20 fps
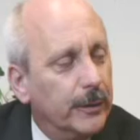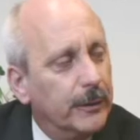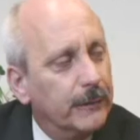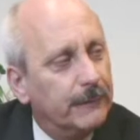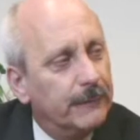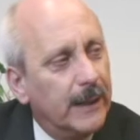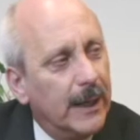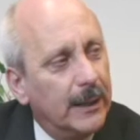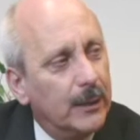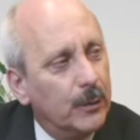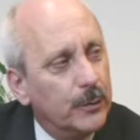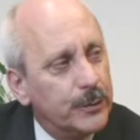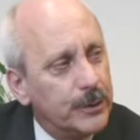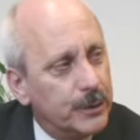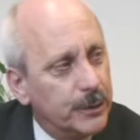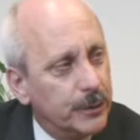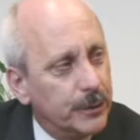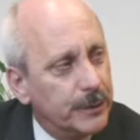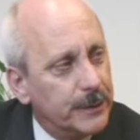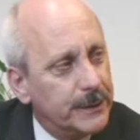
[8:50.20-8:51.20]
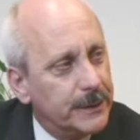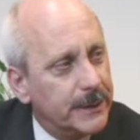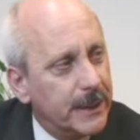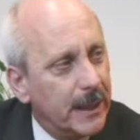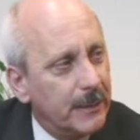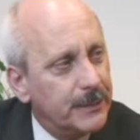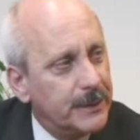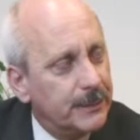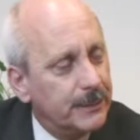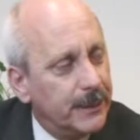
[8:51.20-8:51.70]
follow certain
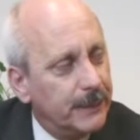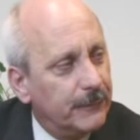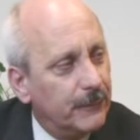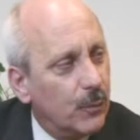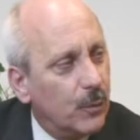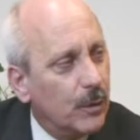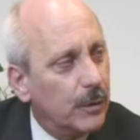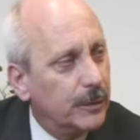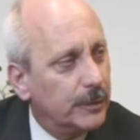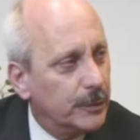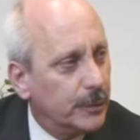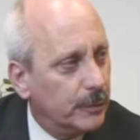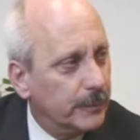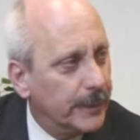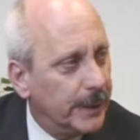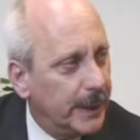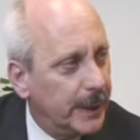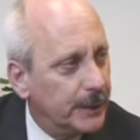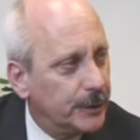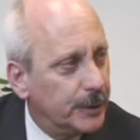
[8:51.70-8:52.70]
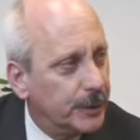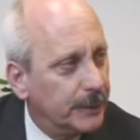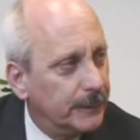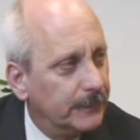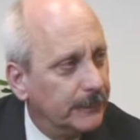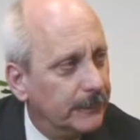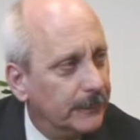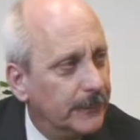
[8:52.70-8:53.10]
steps before termination.